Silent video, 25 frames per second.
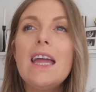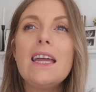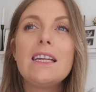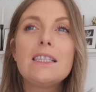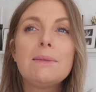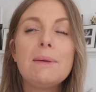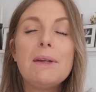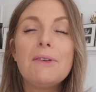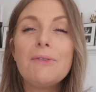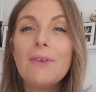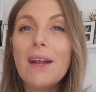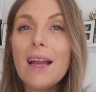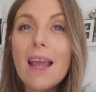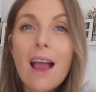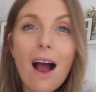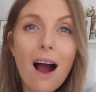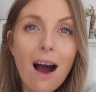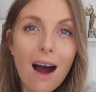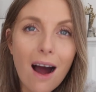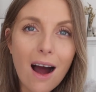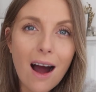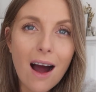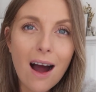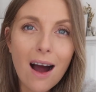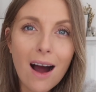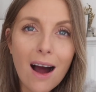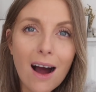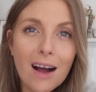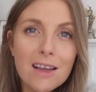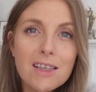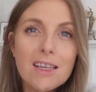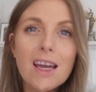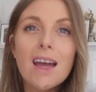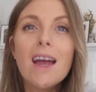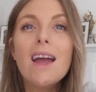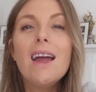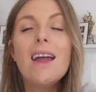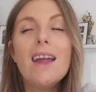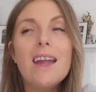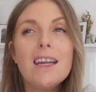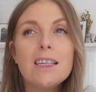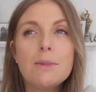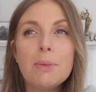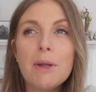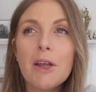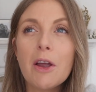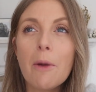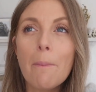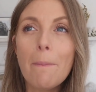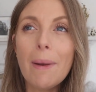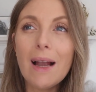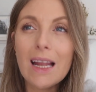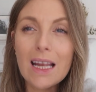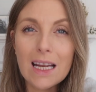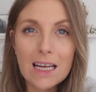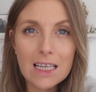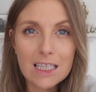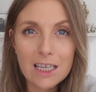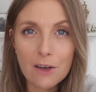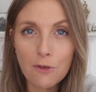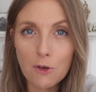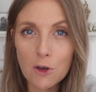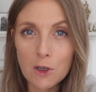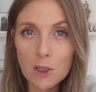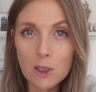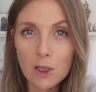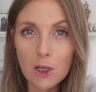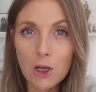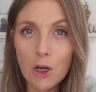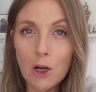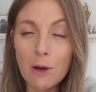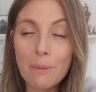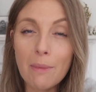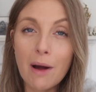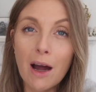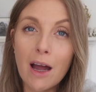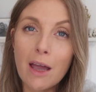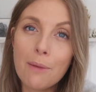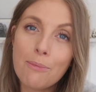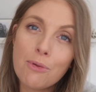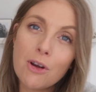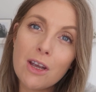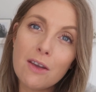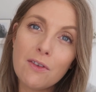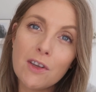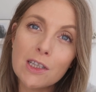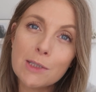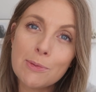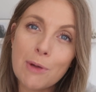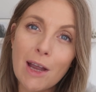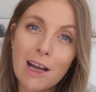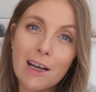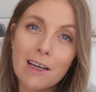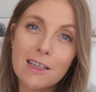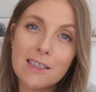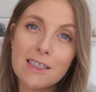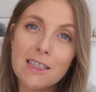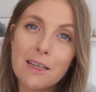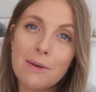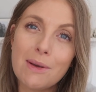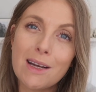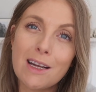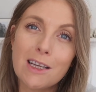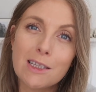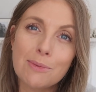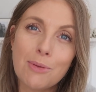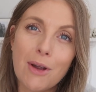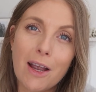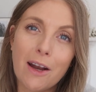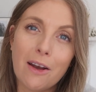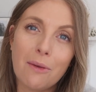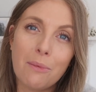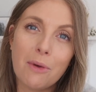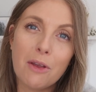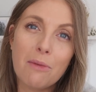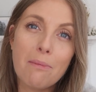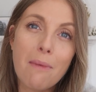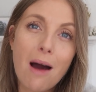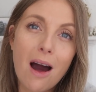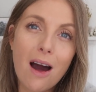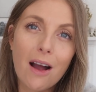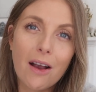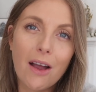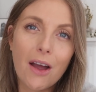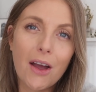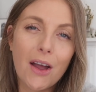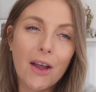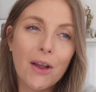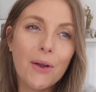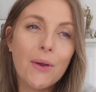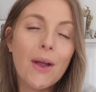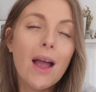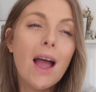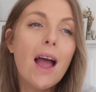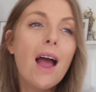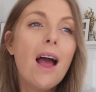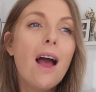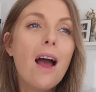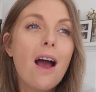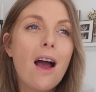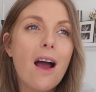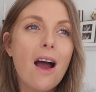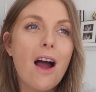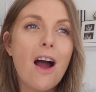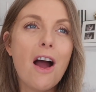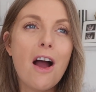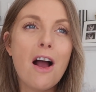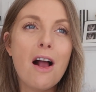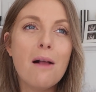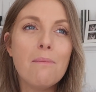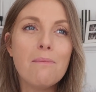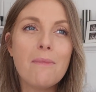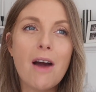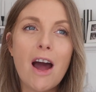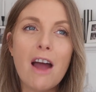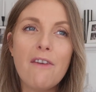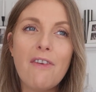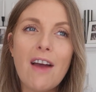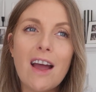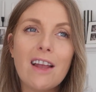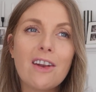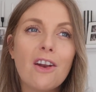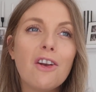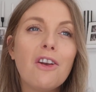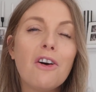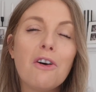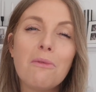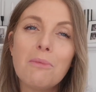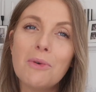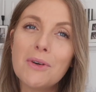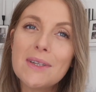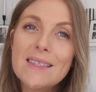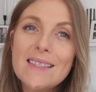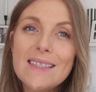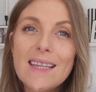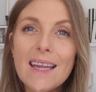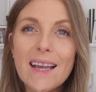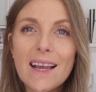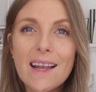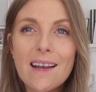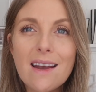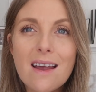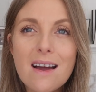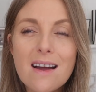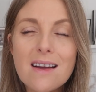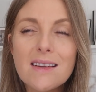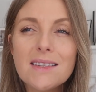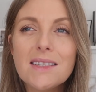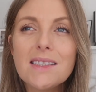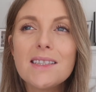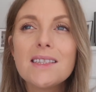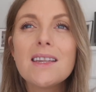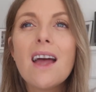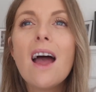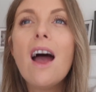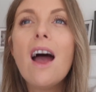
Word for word: It's been really hard. It's been completely different to my previous pregnancy when I was pregnant with Margot. Um, I've had a lot more sickness.